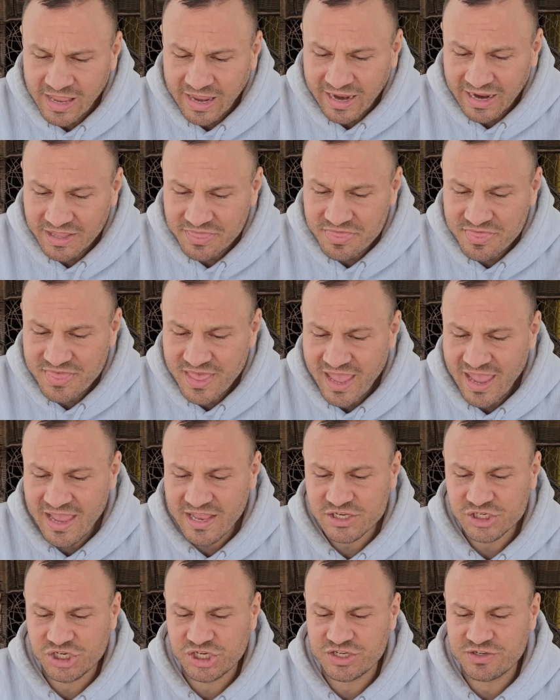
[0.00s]
And
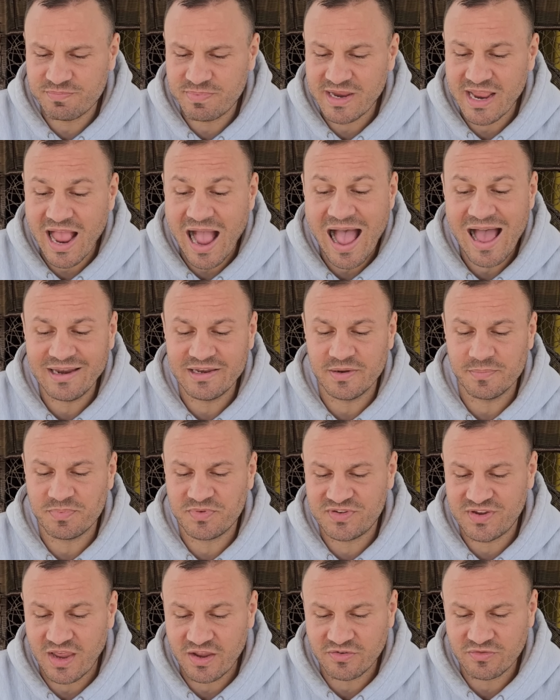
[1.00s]
then she's beyond
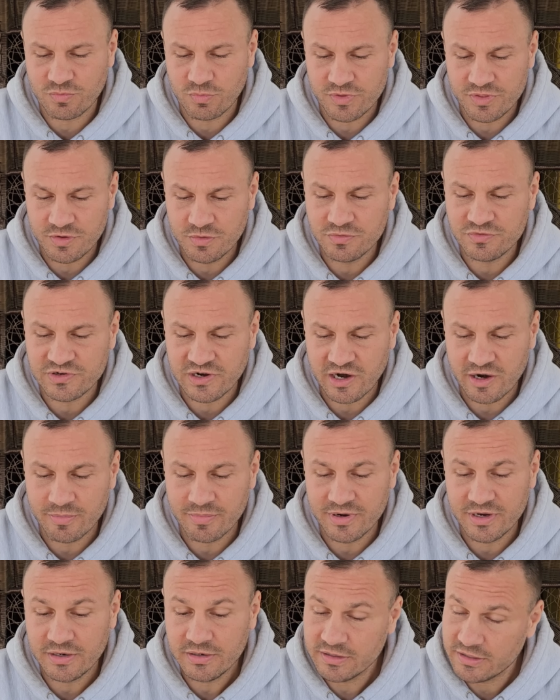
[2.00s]
obsessed with you,
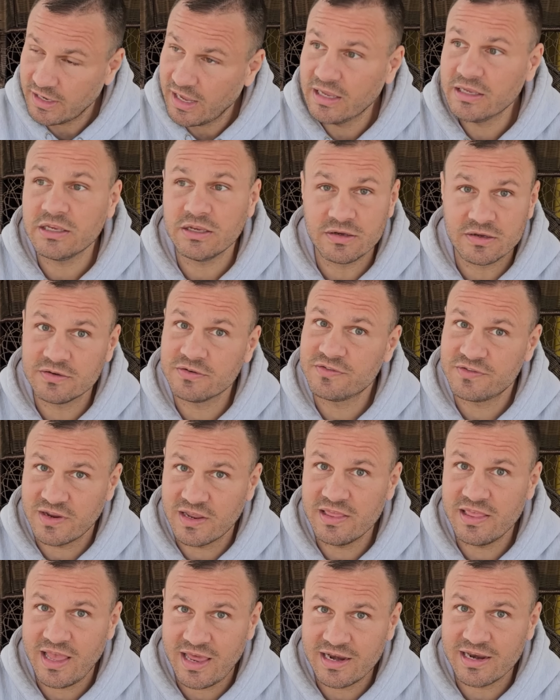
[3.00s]
Jeremy. Yeah, you can
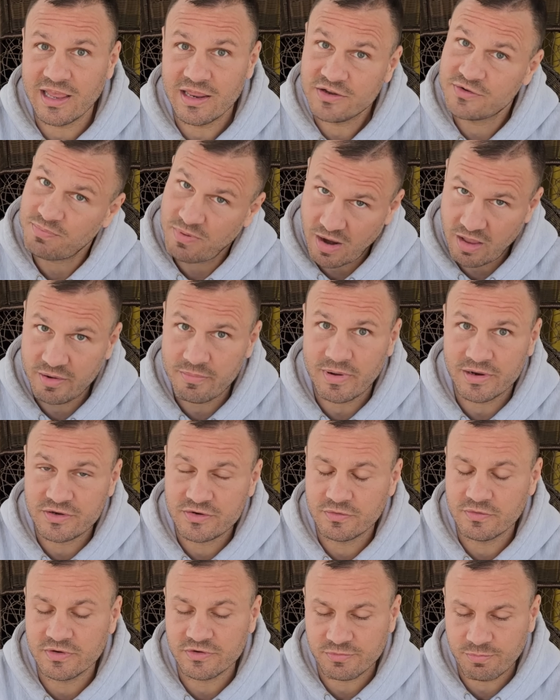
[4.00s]
say that again. It's probably my
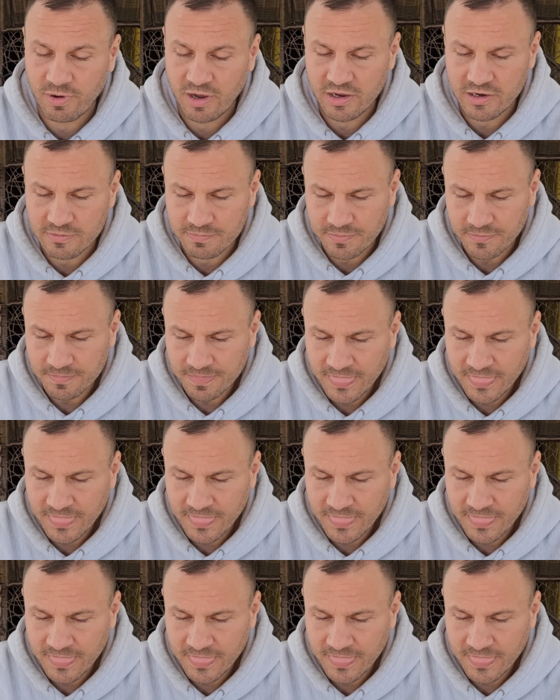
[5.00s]
two inch pipe.